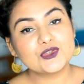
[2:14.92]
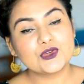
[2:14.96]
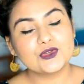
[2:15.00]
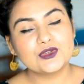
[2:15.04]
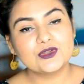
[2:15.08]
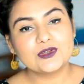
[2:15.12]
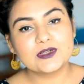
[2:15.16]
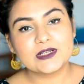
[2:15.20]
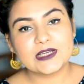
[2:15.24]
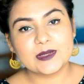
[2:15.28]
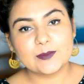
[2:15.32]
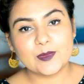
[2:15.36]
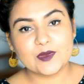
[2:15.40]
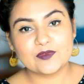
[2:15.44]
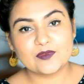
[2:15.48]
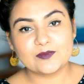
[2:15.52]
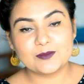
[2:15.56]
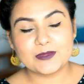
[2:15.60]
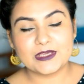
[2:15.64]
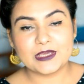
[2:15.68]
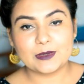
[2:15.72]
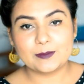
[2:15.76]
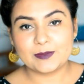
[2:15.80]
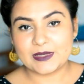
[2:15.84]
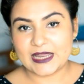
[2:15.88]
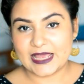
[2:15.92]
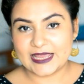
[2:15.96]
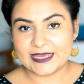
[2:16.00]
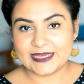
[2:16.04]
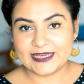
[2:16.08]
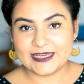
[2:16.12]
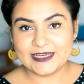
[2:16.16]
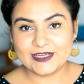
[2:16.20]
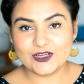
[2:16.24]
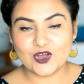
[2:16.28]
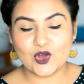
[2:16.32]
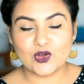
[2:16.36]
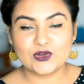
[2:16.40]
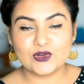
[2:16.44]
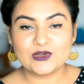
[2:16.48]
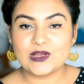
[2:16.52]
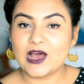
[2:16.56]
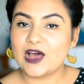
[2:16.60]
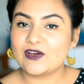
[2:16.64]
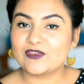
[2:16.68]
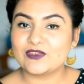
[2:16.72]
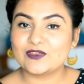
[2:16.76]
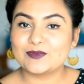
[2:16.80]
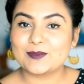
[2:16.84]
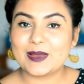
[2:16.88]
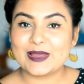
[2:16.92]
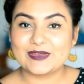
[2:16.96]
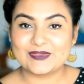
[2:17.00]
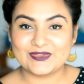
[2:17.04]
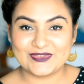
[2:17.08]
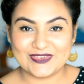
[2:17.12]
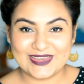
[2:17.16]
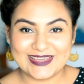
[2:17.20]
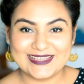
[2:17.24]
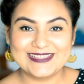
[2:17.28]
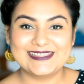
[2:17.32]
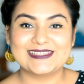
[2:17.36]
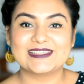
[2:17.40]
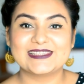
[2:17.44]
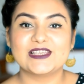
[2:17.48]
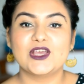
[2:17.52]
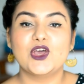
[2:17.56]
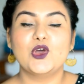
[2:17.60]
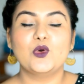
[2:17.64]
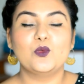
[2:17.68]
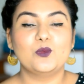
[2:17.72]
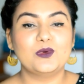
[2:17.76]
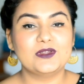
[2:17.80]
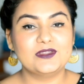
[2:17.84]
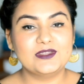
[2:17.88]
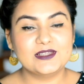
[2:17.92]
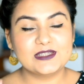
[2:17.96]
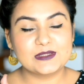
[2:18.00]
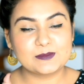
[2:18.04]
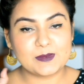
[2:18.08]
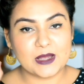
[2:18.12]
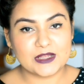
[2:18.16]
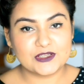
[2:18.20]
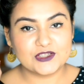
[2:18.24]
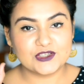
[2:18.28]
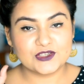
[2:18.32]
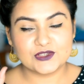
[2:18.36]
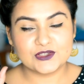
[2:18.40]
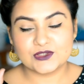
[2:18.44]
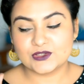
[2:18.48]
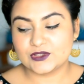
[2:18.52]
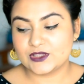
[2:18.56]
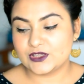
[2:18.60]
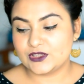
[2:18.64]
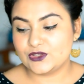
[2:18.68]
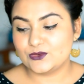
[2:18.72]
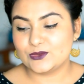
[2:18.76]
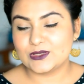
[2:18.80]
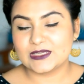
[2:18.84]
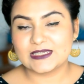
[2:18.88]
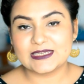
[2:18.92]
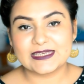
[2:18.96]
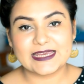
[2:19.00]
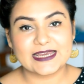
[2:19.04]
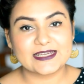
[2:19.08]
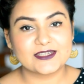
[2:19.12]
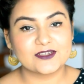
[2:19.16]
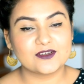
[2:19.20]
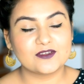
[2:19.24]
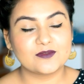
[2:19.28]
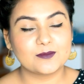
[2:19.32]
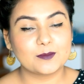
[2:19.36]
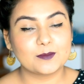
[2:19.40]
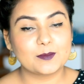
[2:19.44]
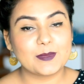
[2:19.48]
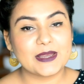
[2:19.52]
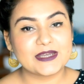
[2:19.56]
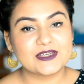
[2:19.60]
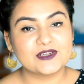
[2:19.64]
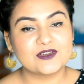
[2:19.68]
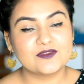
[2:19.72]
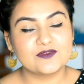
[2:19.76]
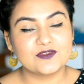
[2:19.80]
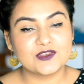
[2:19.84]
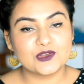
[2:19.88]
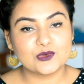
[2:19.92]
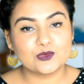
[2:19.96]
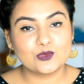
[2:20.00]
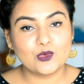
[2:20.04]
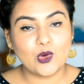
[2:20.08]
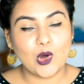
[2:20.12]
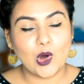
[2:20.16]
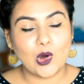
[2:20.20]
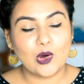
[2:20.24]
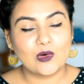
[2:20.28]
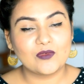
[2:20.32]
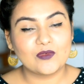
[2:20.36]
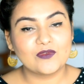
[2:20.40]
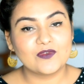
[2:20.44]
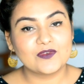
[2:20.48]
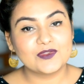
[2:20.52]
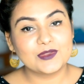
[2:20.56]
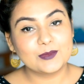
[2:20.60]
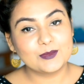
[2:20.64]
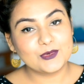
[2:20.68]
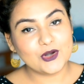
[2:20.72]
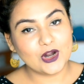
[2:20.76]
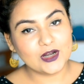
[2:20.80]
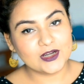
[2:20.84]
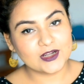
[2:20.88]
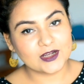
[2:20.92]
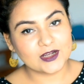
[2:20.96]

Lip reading: I'm going to show you a clip of me applying it on half of my face with the sponge so that you can get a better view of the